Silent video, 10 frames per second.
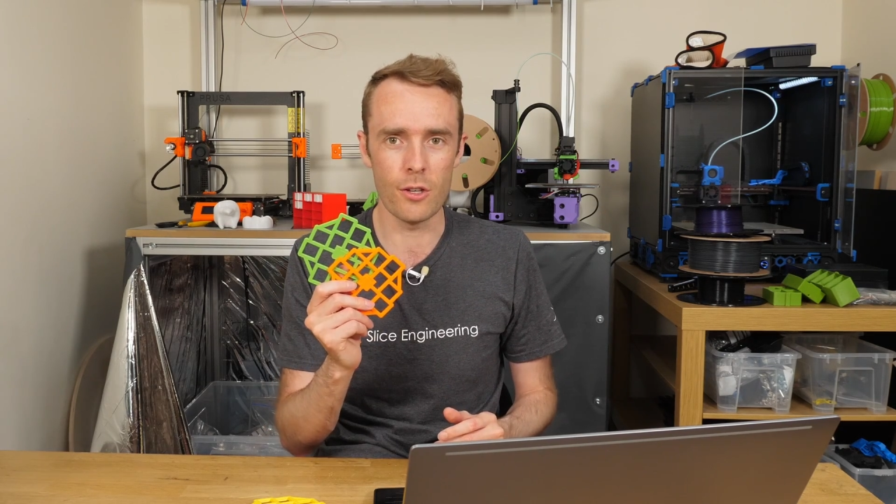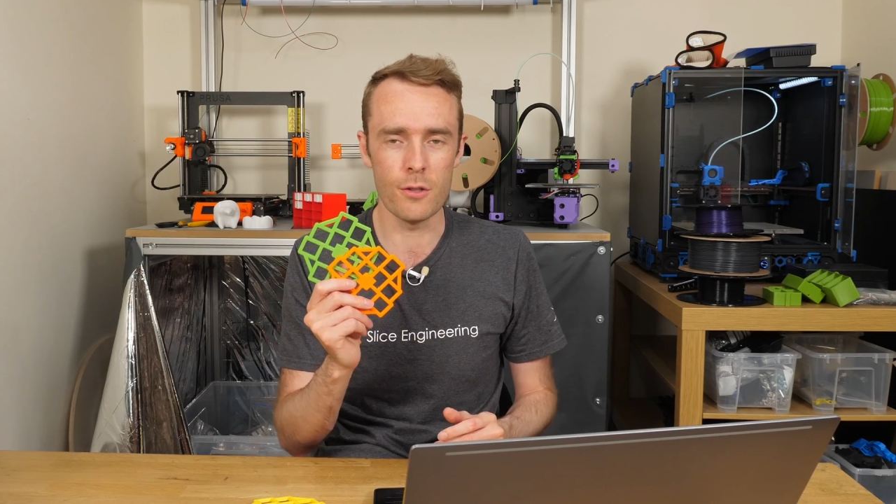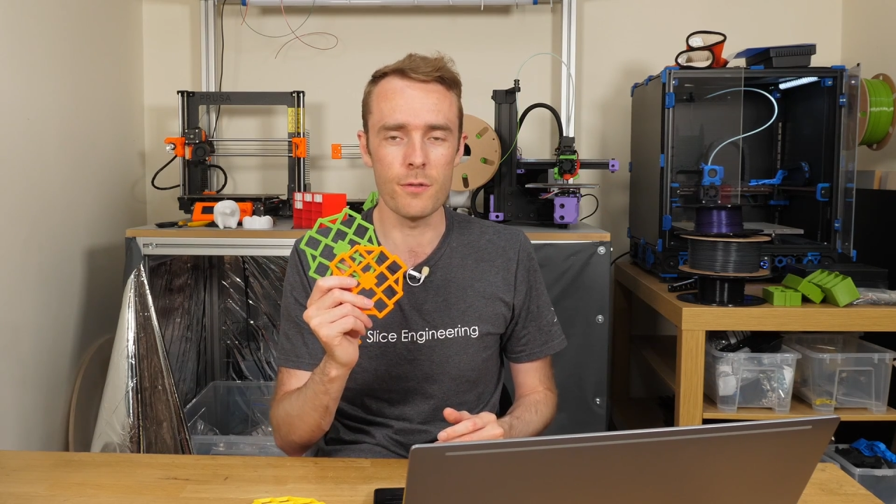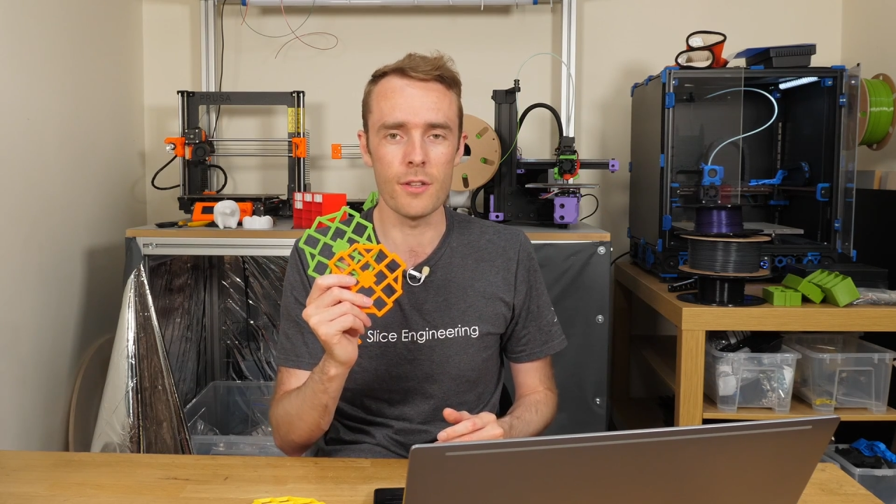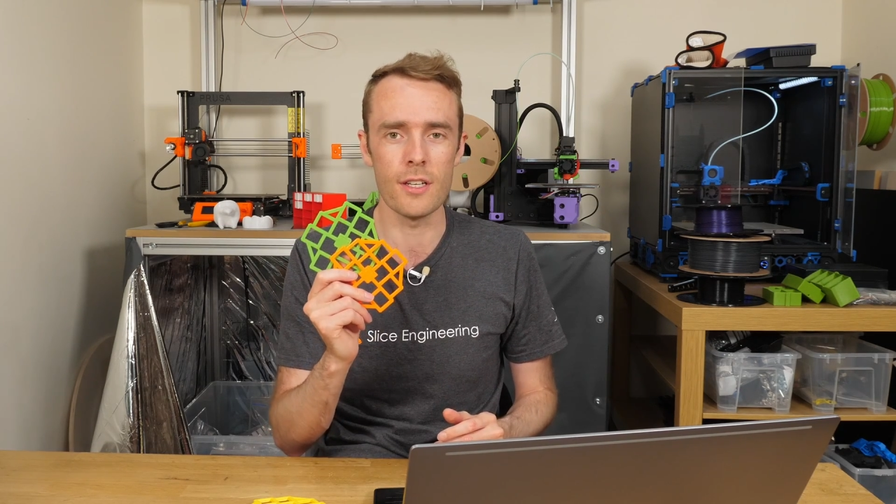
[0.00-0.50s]

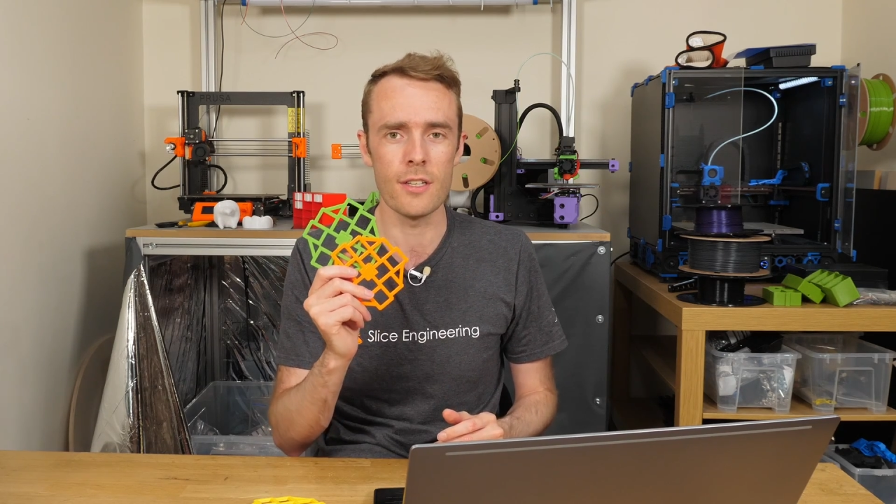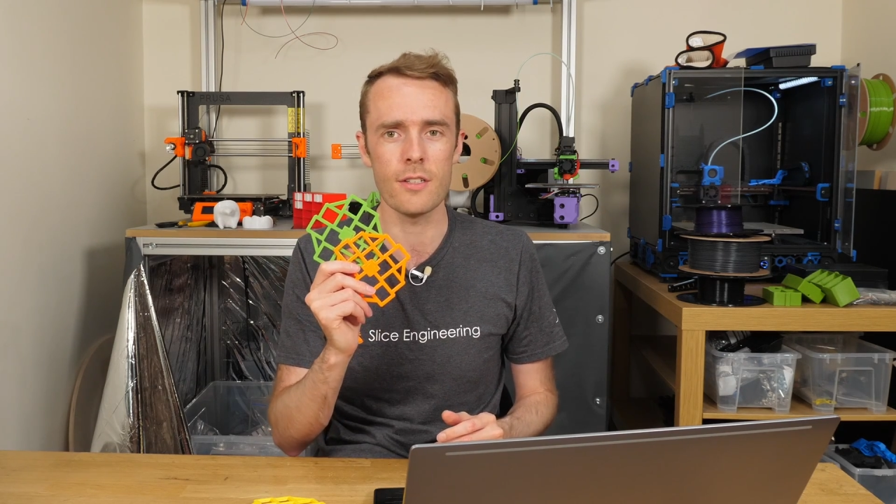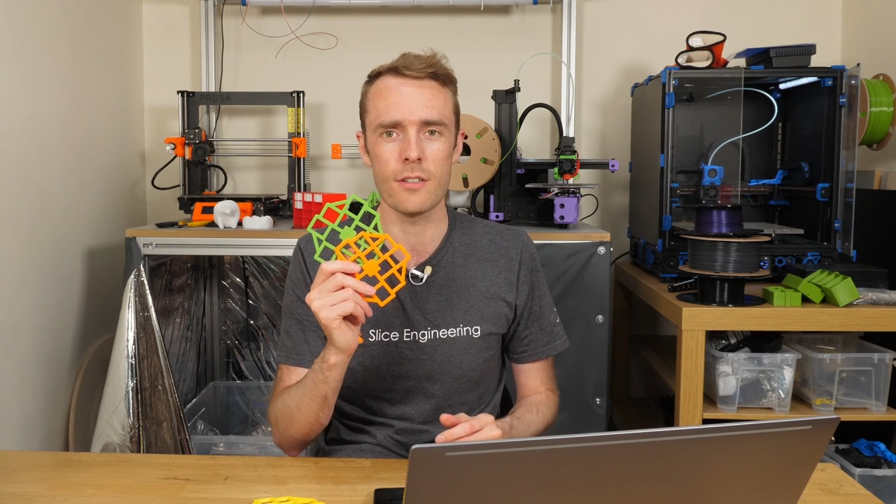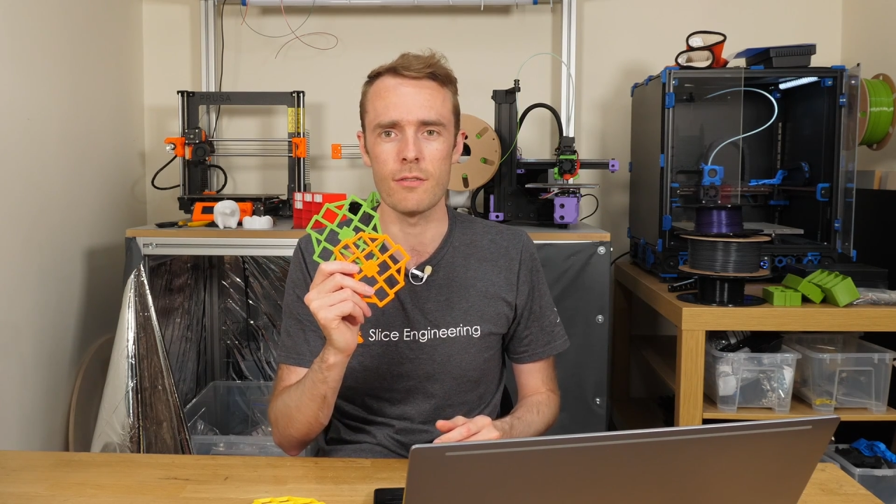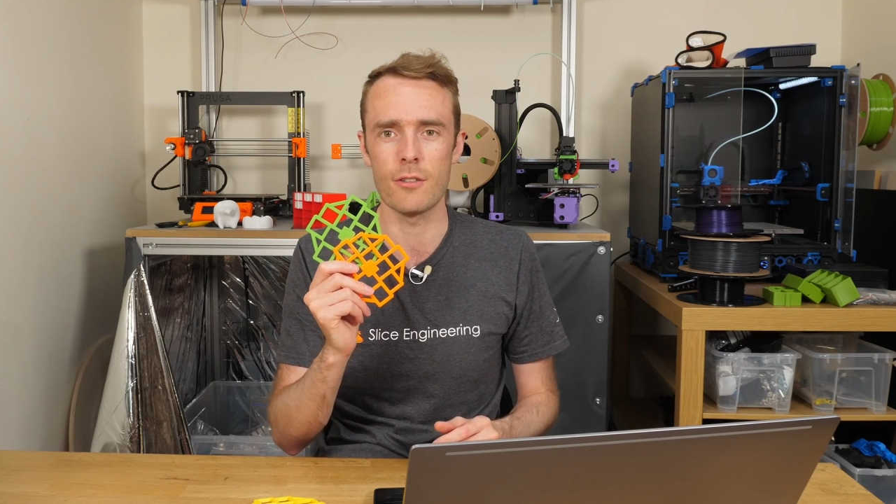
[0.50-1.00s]
use for
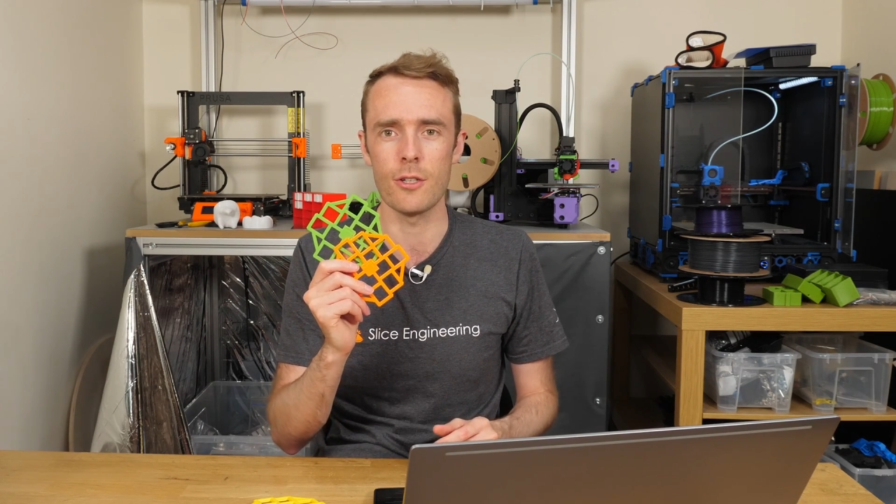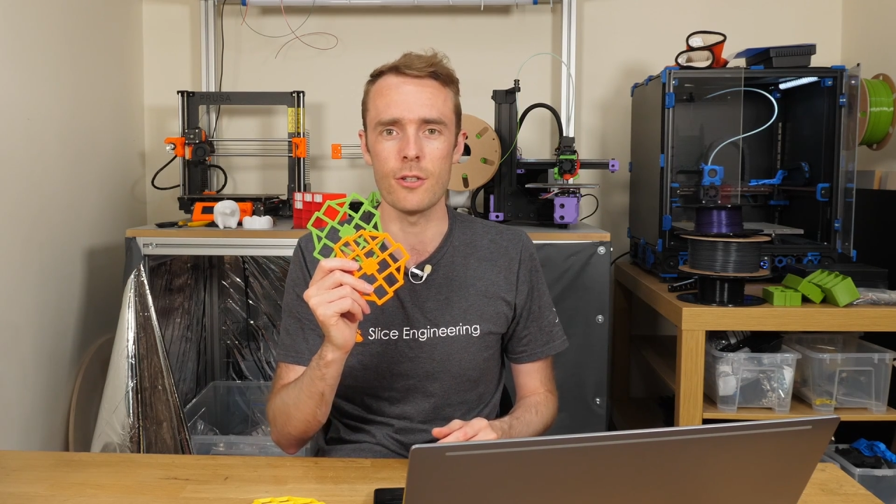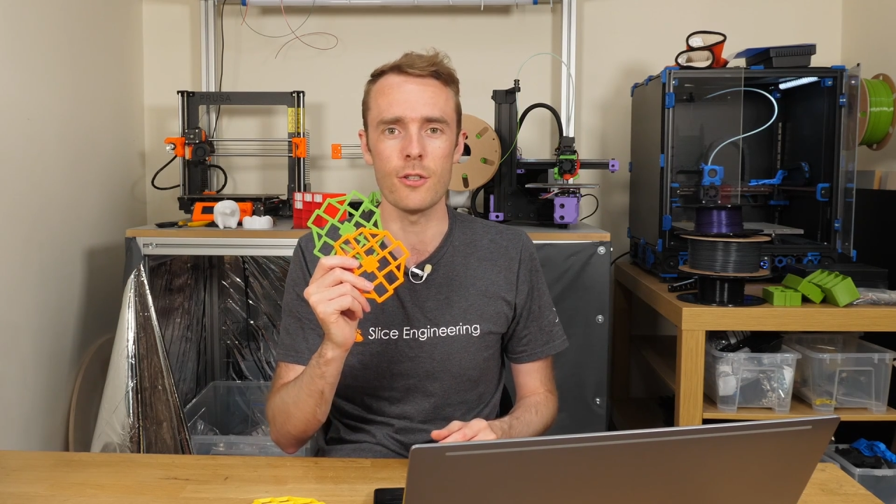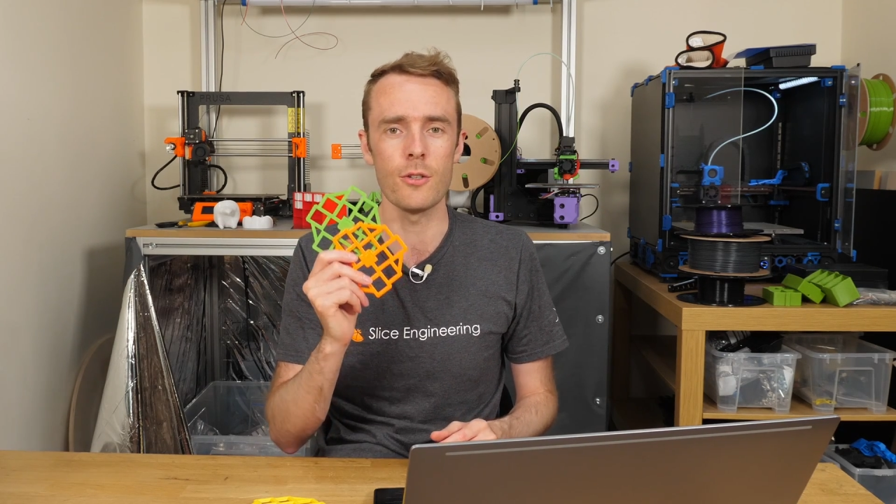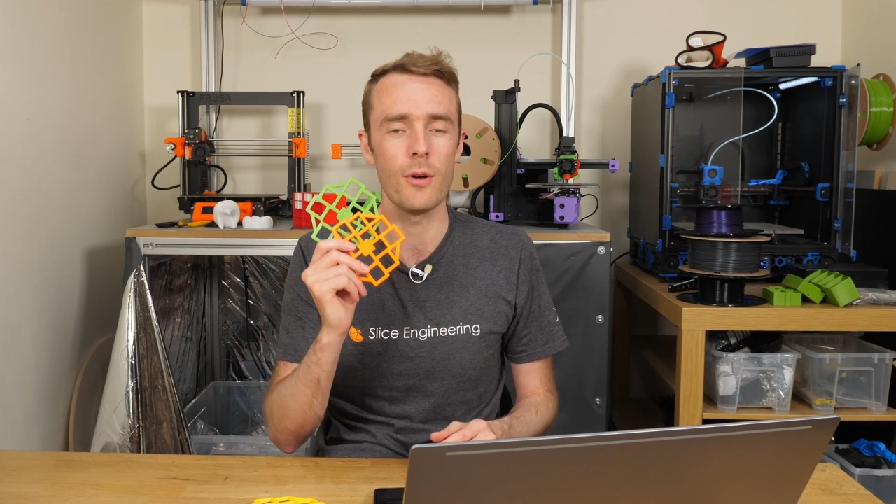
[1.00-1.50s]
these that you
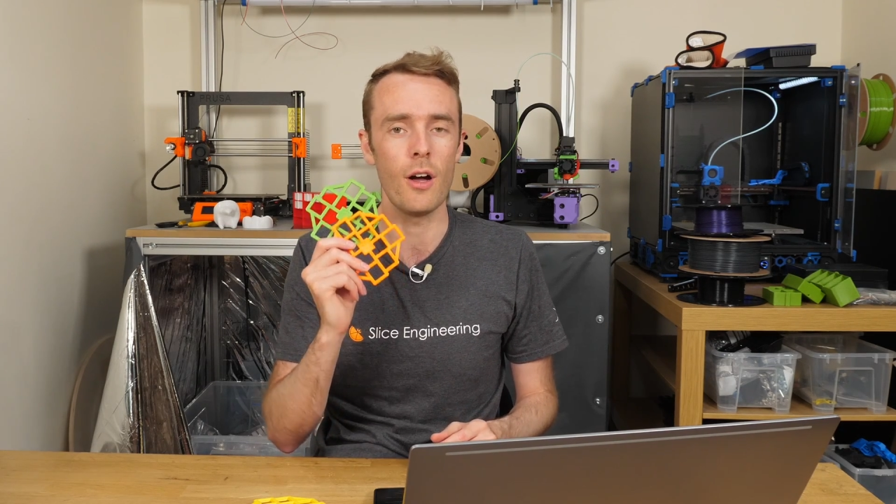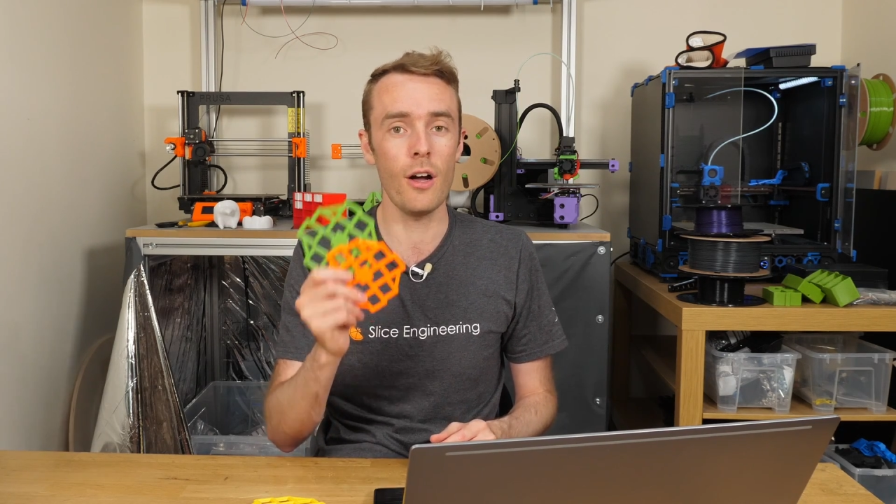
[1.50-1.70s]
can do